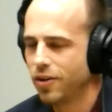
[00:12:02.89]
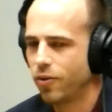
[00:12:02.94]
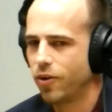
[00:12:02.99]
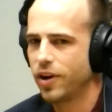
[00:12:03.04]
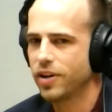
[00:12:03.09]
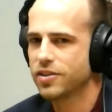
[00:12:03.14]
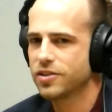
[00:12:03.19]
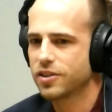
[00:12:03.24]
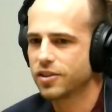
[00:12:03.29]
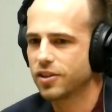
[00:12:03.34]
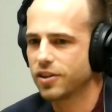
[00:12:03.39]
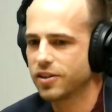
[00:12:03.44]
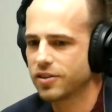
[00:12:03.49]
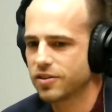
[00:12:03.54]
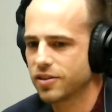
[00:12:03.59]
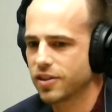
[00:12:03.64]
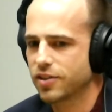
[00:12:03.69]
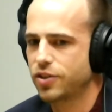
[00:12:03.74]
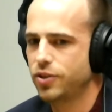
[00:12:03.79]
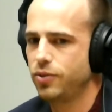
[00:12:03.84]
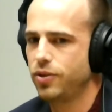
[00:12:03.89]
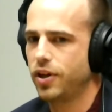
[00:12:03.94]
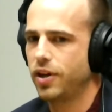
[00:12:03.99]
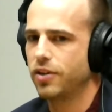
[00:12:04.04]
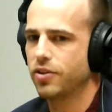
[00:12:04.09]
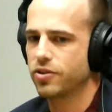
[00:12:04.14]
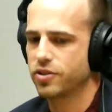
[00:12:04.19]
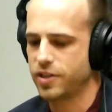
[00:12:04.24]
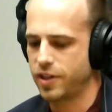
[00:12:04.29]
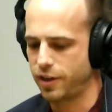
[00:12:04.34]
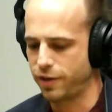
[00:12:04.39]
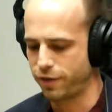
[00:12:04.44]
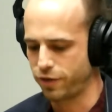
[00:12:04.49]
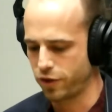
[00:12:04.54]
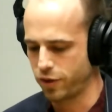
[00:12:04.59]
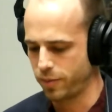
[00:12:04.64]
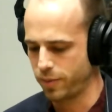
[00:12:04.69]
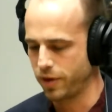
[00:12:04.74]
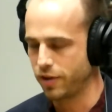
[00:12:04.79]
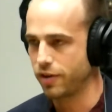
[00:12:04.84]
Why does it cost like $2 now for
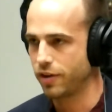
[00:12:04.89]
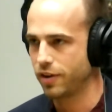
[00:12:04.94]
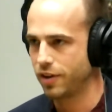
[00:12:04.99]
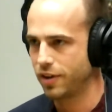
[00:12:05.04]
a butter?